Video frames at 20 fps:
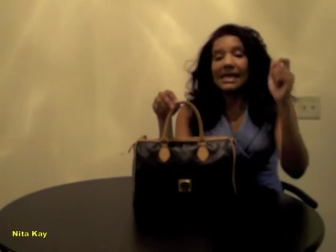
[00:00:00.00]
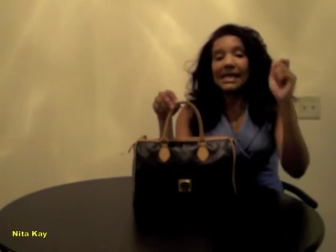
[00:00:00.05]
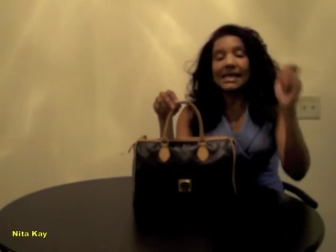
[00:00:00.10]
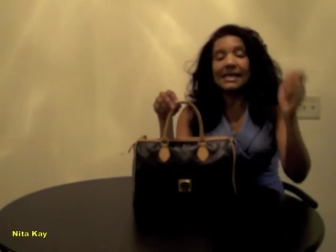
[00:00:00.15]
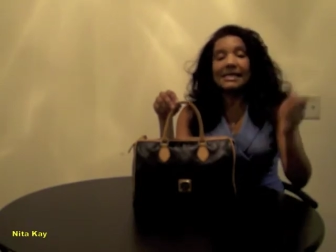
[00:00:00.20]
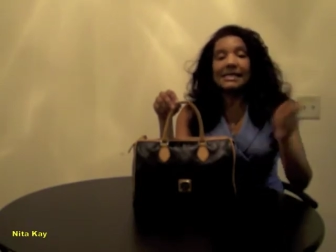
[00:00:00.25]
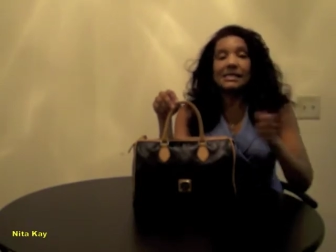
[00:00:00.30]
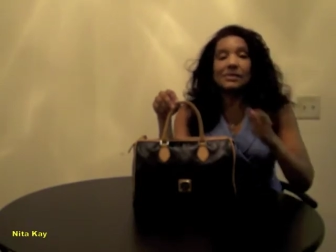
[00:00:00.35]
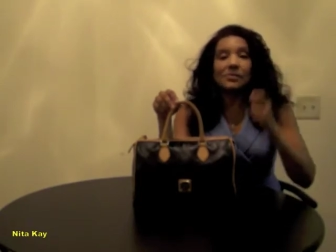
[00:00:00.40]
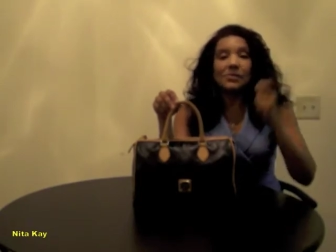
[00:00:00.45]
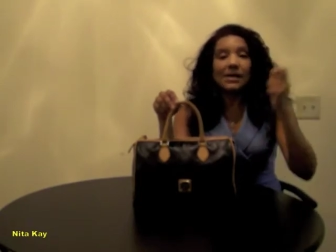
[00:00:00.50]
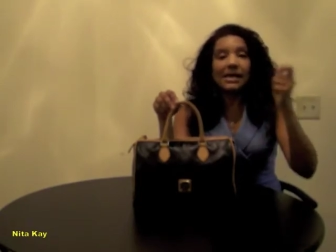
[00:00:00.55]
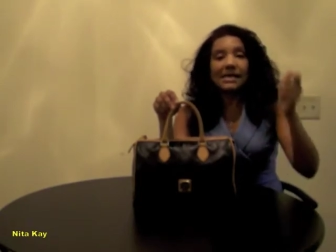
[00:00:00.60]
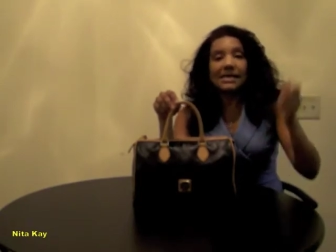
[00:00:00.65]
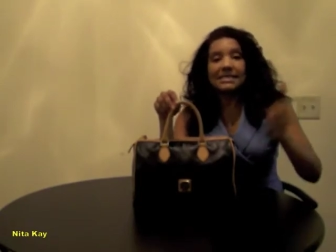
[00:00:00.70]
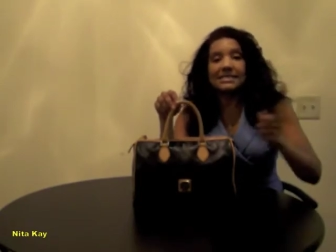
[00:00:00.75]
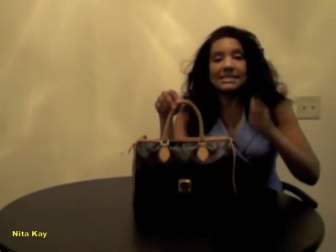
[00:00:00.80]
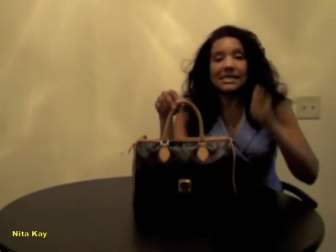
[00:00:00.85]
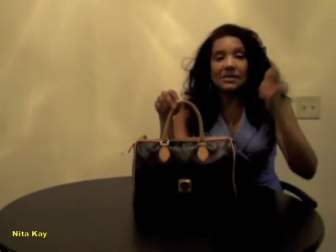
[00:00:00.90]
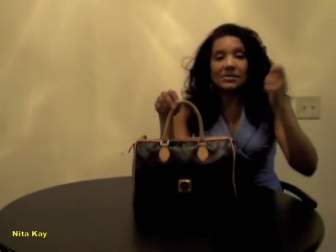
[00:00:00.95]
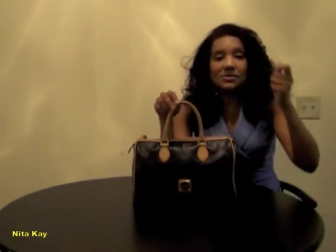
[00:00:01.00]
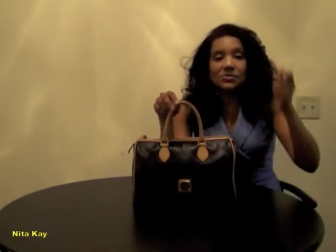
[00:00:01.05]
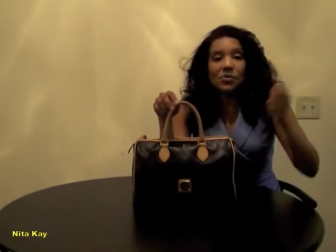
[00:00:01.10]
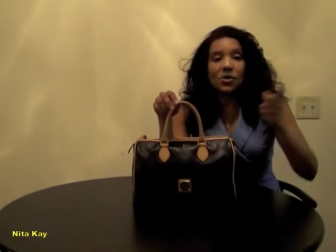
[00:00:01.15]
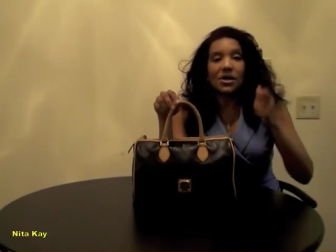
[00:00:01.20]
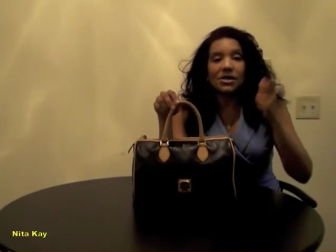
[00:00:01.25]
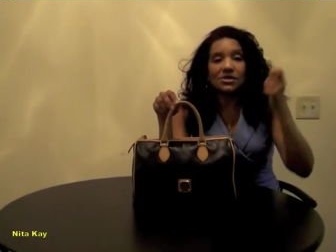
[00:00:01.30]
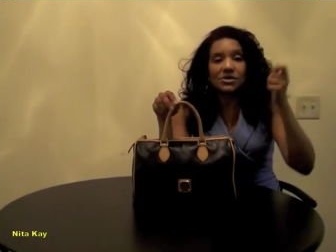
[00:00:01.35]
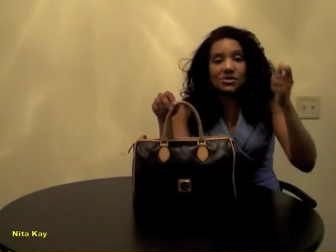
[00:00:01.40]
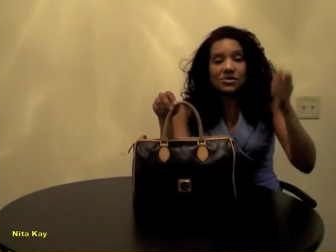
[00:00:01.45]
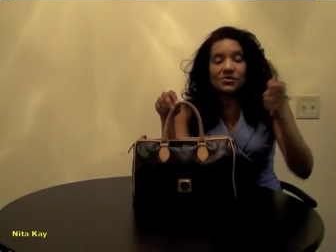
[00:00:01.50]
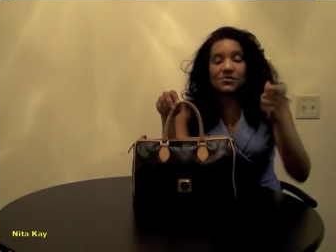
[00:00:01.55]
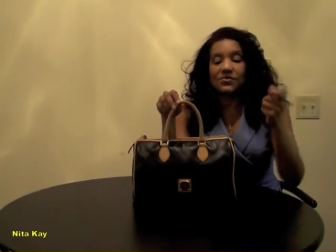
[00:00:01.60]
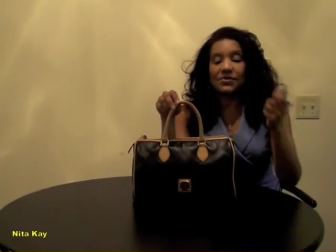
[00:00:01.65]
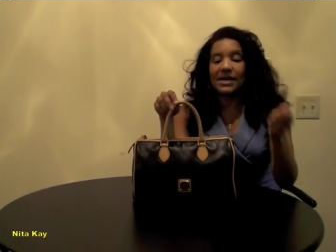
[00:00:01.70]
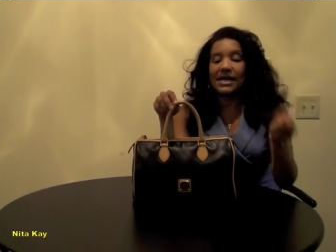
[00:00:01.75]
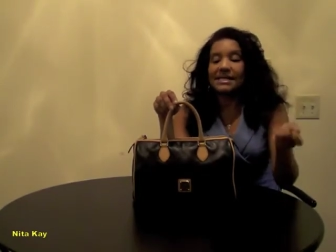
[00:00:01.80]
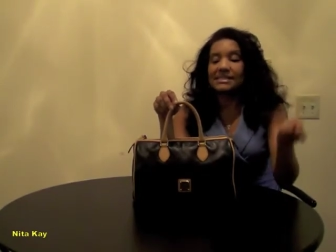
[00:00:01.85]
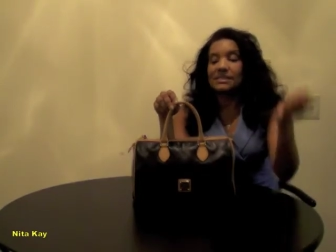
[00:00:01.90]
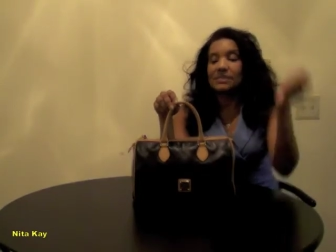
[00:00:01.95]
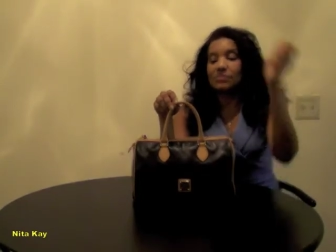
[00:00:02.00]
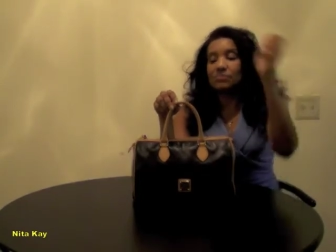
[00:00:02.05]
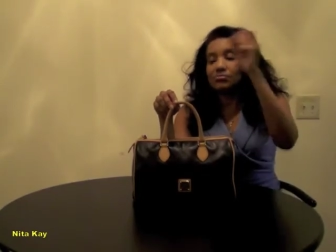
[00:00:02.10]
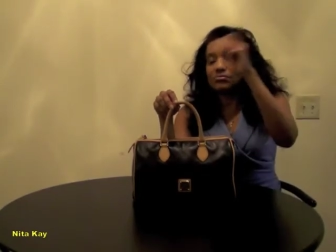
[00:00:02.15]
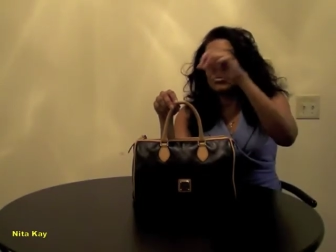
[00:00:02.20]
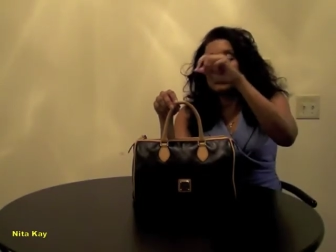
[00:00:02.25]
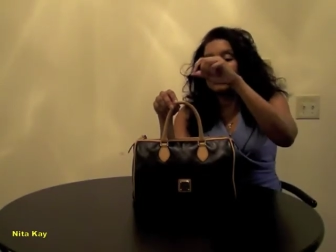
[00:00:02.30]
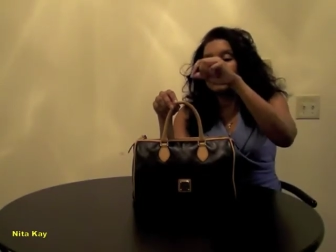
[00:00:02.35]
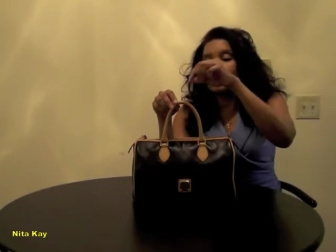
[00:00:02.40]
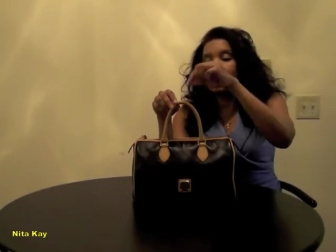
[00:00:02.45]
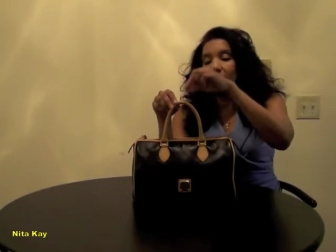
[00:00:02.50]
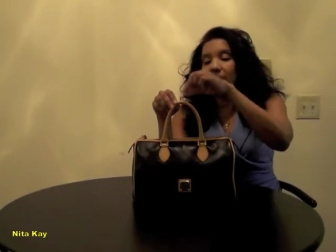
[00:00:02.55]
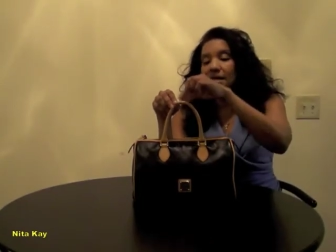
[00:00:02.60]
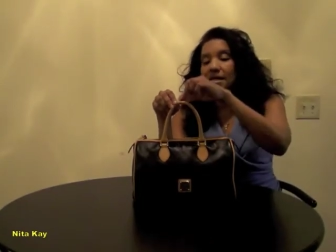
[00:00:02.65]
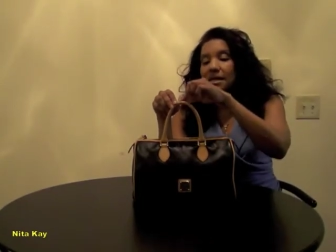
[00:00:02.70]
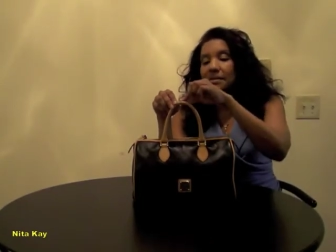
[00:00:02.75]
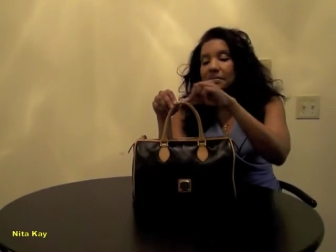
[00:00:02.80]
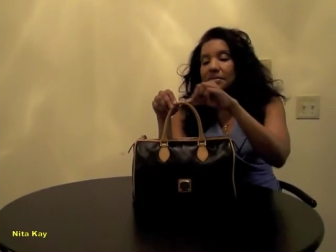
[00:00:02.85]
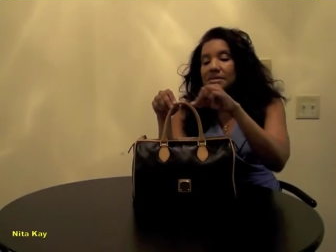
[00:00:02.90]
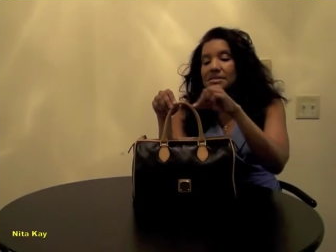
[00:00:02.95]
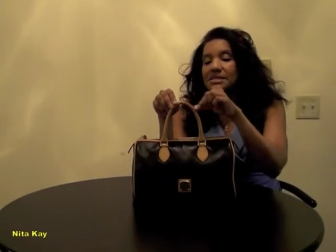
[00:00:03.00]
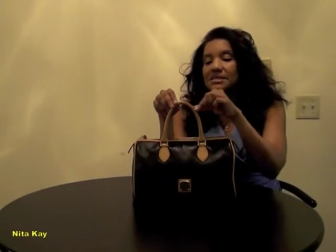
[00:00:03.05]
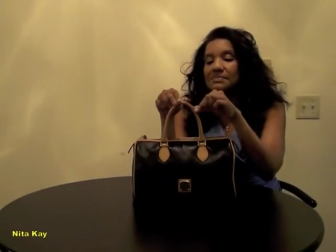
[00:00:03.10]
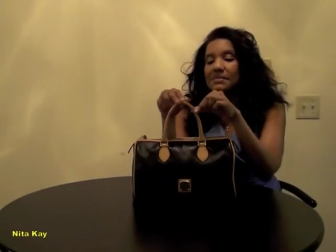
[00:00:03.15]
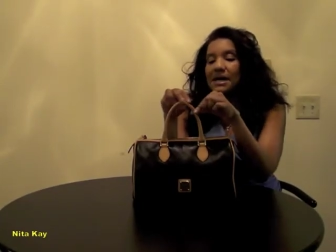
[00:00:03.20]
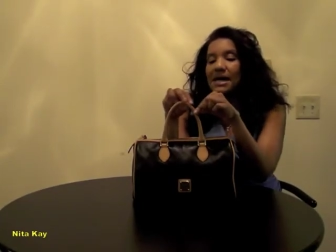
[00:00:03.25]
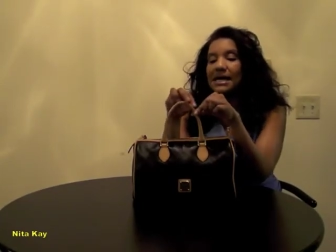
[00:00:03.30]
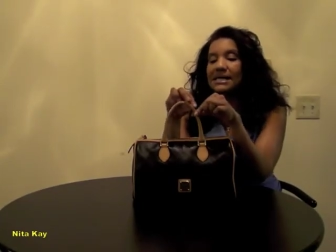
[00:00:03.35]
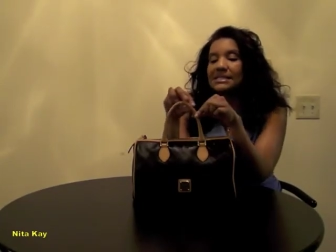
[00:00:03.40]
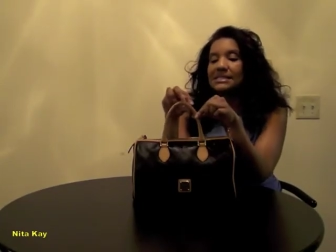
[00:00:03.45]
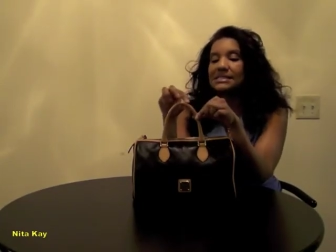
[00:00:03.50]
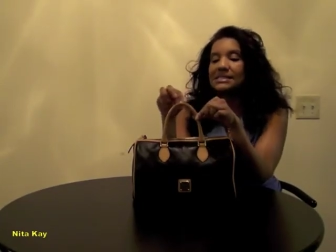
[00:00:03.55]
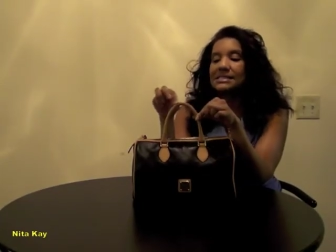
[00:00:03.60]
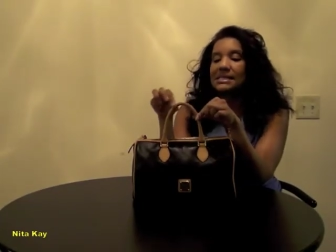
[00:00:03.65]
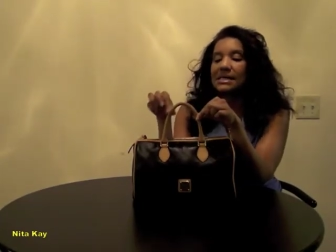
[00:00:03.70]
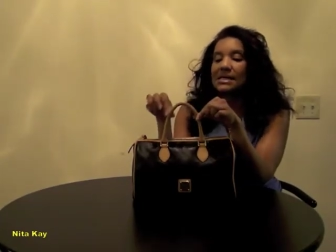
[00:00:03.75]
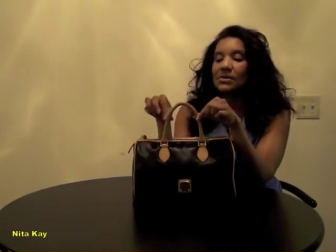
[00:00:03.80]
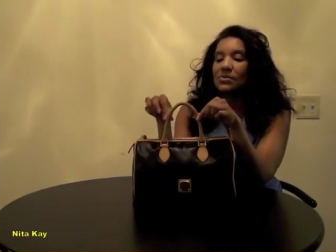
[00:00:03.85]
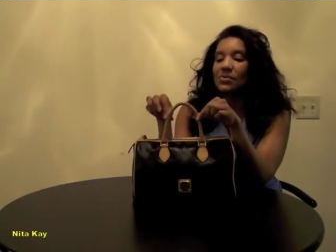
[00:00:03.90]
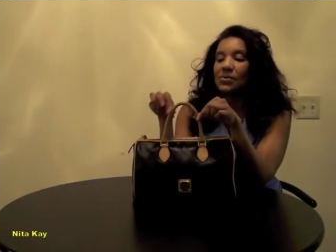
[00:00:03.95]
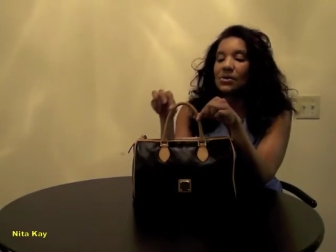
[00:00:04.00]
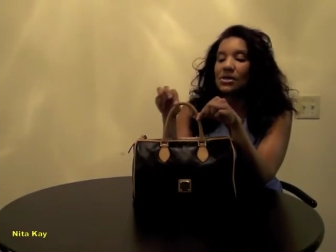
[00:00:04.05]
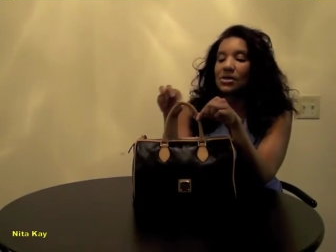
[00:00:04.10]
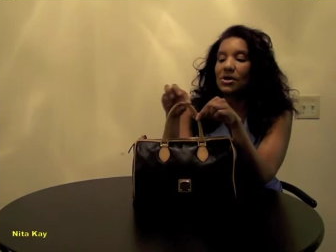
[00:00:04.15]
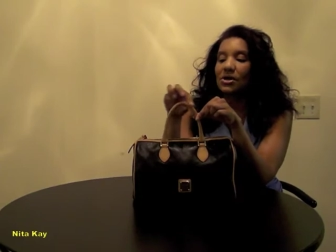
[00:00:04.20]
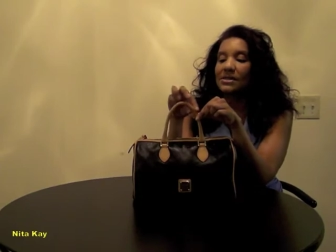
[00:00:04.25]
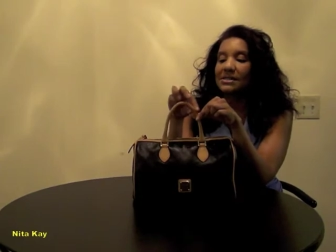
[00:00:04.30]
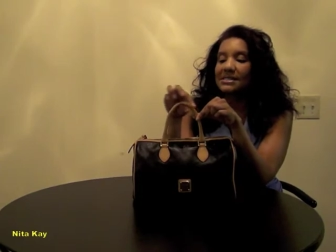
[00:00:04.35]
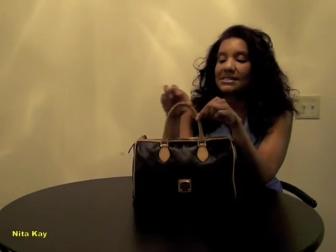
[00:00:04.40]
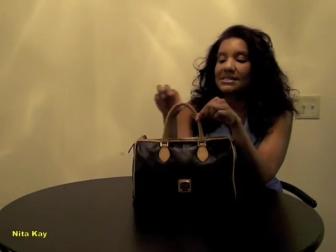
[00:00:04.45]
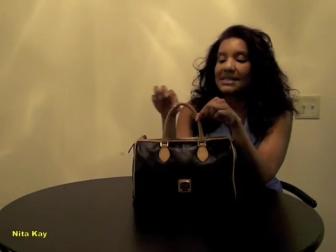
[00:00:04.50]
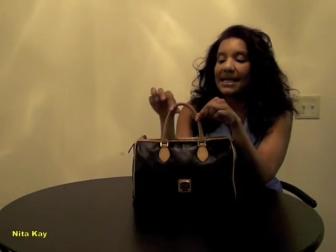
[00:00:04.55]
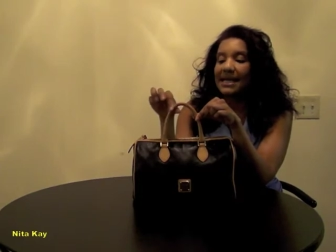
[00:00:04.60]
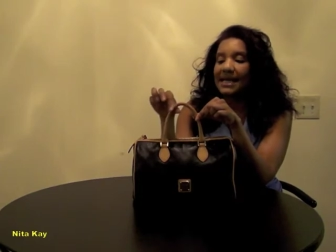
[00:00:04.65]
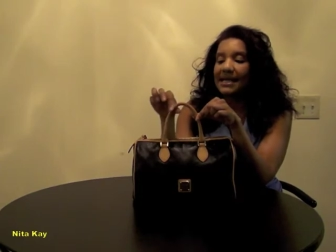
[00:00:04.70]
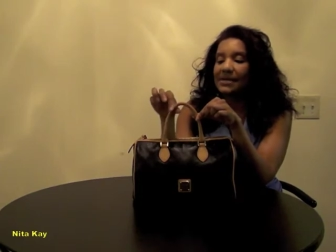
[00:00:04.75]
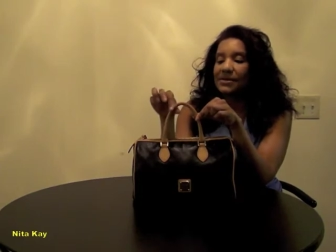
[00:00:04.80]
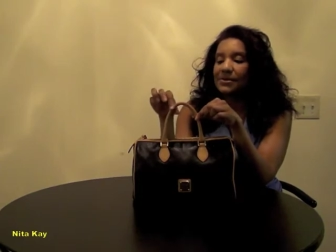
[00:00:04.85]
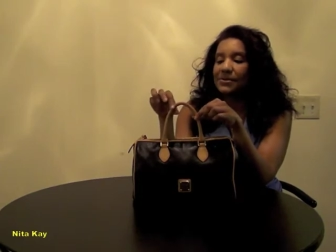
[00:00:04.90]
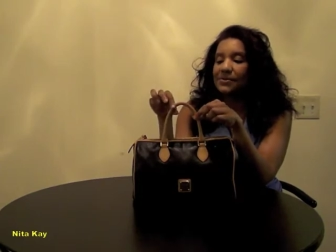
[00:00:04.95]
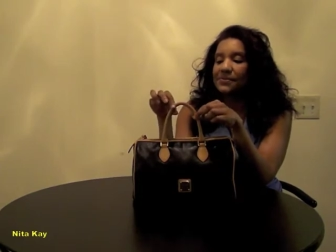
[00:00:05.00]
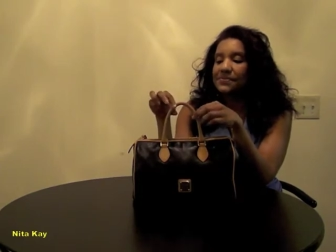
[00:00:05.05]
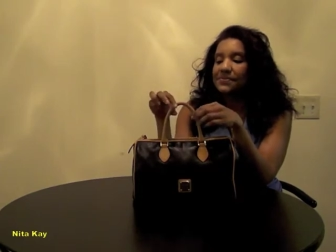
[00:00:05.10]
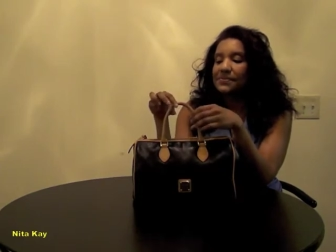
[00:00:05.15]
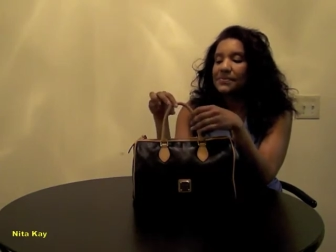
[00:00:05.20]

anyway, I guess I was walking too fast, and bloop, a couple of spots went on this handle.